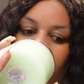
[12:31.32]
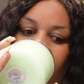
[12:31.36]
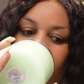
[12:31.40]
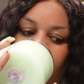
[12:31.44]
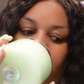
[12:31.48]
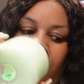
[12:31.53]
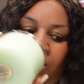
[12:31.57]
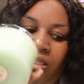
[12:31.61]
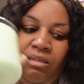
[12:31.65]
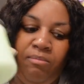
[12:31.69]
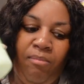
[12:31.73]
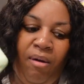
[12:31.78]

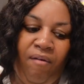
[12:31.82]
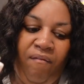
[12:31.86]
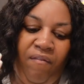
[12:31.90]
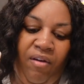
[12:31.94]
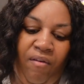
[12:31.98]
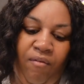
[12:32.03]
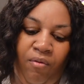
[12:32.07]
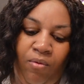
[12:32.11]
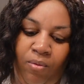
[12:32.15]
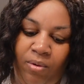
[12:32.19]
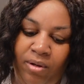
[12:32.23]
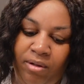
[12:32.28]
This is my
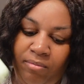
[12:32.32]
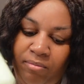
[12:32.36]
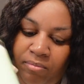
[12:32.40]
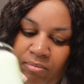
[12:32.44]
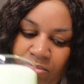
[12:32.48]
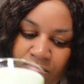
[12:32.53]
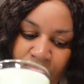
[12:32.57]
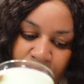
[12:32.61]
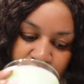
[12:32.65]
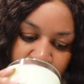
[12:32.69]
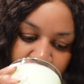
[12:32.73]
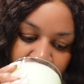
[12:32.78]
favorite one.
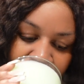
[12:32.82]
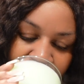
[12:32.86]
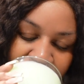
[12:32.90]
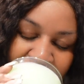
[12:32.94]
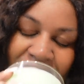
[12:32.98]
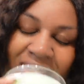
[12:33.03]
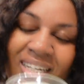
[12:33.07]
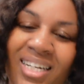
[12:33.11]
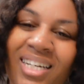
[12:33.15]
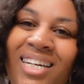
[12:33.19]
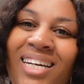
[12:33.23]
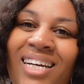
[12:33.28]

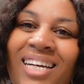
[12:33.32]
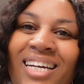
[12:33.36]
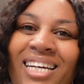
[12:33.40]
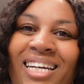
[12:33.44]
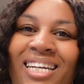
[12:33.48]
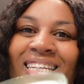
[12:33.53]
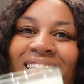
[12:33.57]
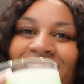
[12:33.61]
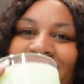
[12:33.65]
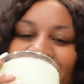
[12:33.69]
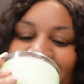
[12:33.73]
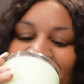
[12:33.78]

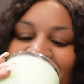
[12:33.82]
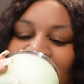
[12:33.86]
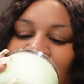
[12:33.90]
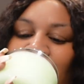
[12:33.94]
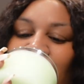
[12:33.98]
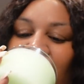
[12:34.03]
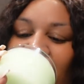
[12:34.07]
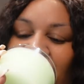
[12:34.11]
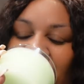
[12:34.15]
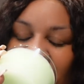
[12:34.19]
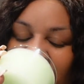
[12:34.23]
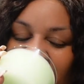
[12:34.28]
This is
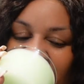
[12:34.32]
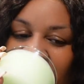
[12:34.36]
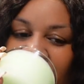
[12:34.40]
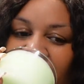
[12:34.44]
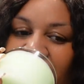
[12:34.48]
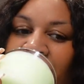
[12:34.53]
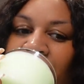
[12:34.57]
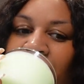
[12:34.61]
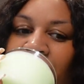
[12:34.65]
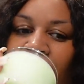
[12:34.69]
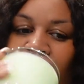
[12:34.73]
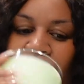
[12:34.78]
my favorite